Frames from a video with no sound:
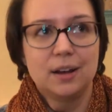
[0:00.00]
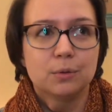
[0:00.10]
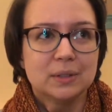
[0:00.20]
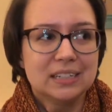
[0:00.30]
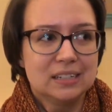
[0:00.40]
I
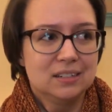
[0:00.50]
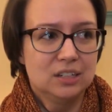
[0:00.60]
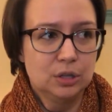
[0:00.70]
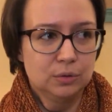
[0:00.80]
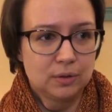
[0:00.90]
don't really
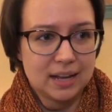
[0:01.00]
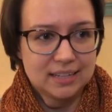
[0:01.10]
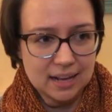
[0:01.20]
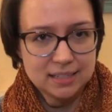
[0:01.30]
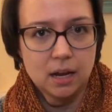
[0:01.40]
use,
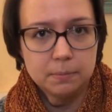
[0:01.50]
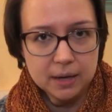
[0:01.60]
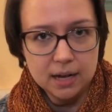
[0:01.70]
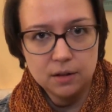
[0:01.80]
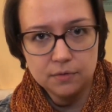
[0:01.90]
I
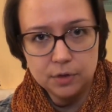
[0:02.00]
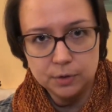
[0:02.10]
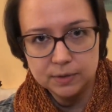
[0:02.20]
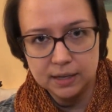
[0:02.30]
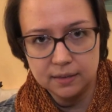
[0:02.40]
stopped kind of
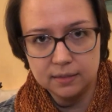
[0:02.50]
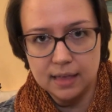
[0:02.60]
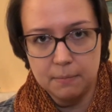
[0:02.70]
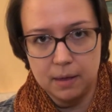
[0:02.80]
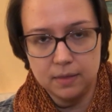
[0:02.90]
using
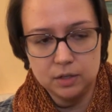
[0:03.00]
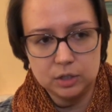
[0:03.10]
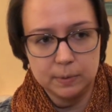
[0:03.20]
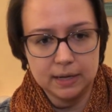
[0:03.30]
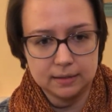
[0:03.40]
that method
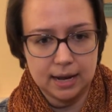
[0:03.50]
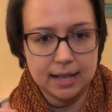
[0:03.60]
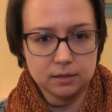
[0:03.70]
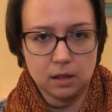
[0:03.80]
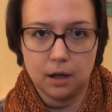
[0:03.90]
just because it
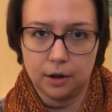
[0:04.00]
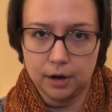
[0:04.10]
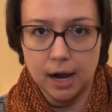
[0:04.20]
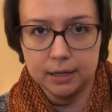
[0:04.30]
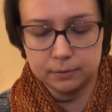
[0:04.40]
has
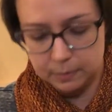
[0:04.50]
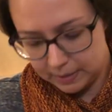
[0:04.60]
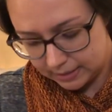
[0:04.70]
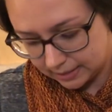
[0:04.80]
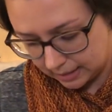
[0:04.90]
longer color
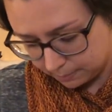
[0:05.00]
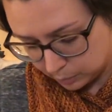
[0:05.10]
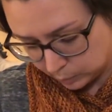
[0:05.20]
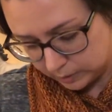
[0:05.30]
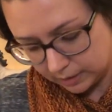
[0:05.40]
repeats and it
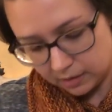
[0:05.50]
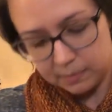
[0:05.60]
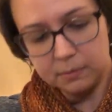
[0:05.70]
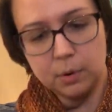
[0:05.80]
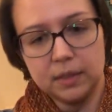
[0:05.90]
pools a little
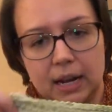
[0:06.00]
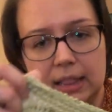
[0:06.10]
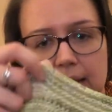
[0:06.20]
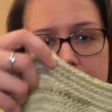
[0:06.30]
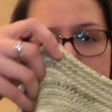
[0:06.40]
bit more than I
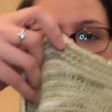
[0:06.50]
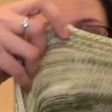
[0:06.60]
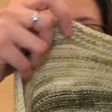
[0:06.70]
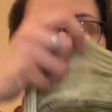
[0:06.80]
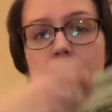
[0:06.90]
liked.
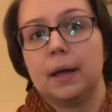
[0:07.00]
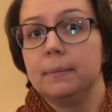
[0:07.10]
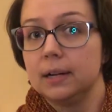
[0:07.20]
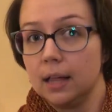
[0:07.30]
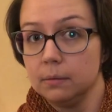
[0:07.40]
But
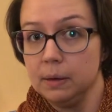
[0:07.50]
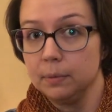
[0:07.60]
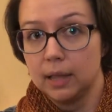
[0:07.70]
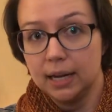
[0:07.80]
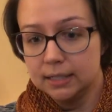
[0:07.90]
I mean, a lot of
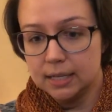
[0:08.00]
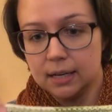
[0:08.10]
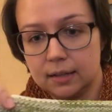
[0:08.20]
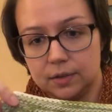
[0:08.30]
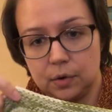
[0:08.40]
people liked
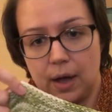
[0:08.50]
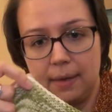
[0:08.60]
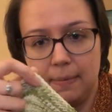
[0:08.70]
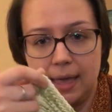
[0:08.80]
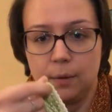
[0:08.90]
it, so
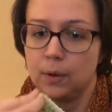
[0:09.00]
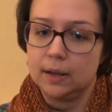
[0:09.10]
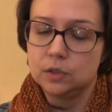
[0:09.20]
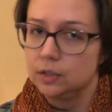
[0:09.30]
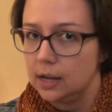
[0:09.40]
I may, when
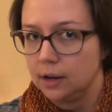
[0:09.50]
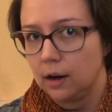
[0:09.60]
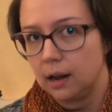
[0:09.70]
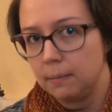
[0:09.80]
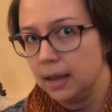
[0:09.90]
I start dyeing
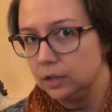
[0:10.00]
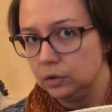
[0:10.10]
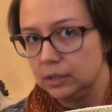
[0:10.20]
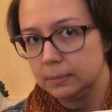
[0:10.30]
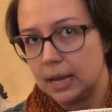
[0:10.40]
yarn, I may
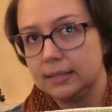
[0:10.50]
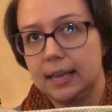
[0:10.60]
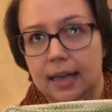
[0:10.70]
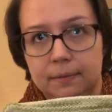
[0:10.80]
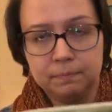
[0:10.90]
do dip dyes
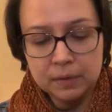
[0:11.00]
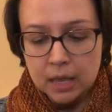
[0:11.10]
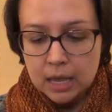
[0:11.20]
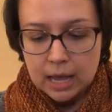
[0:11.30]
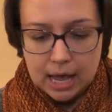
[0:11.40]
again.
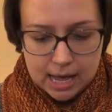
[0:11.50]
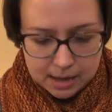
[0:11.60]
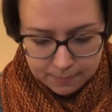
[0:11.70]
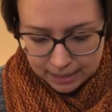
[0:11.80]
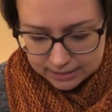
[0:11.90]

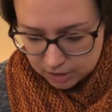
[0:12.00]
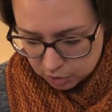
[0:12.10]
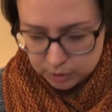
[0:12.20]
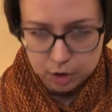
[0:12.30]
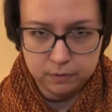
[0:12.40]
But I did
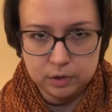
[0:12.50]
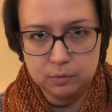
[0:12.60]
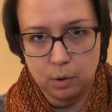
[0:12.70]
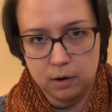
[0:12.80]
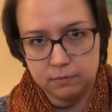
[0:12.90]
switch over
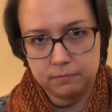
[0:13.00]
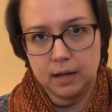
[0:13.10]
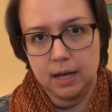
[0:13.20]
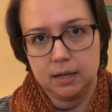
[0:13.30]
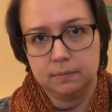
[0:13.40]
to more of
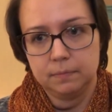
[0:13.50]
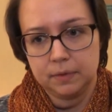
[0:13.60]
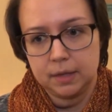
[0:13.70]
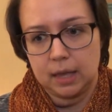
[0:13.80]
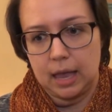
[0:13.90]

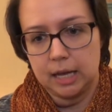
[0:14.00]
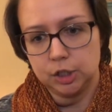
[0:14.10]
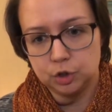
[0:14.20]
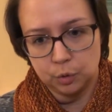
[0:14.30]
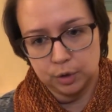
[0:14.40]
a
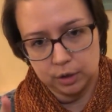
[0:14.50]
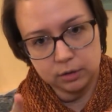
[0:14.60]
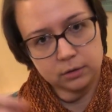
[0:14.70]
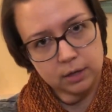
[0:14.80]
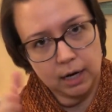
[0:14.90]

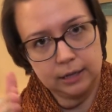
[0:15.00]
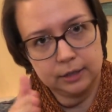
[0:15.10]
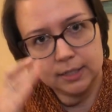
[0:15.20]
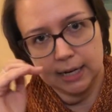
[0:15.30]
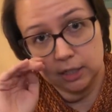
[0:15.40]
shorter
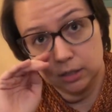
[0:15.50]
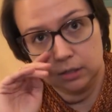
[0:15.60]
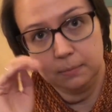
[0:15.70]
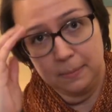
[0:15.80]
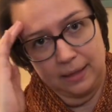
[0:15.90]
color
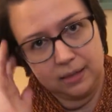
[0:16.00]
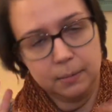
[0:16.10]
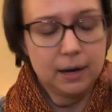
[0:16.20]
section method.